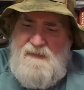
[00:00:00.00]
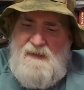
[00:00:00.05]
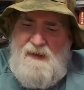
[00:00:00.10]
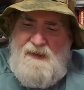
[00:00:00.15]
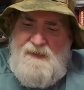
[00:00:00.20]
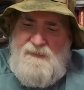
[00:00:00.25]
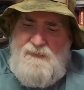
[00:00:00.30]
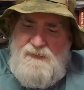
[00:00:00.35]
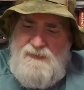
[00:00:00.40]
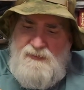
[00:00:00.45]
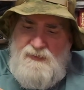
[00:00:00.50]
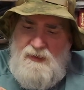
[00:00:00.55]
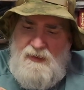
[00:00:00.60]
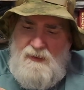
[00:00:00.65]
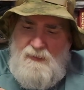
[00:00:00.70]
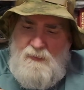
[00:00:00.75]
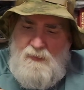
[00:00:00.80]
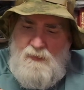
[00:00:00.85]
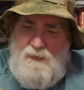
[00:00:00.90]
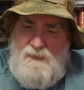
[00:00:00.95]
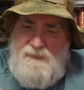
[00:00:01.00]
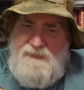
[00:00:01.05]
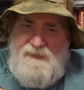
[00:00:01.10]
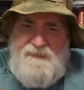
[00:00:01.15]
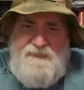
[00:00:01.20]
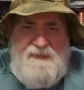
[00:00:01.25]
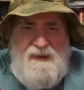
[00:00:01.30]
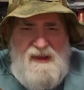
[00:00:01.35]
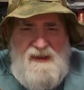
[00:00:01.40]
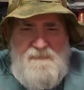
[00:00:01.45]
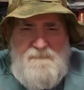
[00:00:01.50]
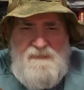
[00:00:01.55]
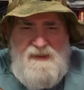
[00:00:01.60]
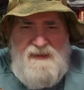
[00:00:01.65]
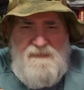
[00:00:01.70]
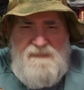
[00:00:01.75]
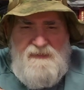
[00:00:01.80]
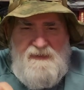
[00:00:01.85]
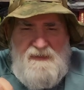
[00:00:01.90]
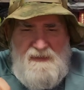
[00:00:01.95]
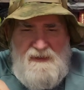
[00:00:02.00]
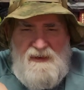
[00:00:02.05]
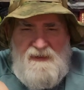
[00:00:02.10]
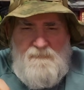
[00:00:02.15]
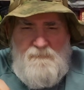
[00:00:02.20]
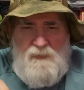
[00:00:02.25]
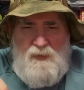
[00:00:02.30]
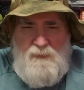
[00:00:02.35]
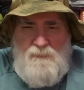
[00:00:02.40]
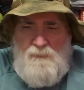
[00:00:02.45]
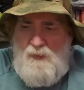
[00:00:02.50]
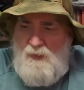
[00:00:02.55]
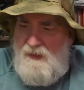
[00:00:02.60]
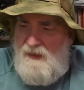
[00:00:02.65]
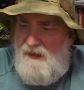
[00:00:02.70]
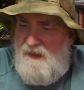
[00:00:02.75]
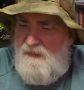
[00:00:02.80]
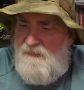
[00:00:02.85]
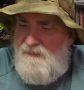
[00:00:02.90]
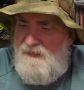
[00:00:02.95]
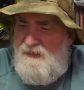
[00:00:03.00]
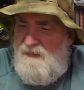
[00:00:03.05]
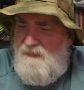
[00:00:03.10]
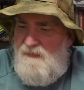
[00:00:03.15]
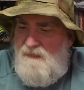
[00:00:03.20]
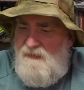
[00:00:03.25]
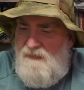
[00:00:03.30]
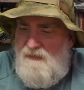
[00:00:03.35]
I could cut a hole in the top maybe to let a little more air in.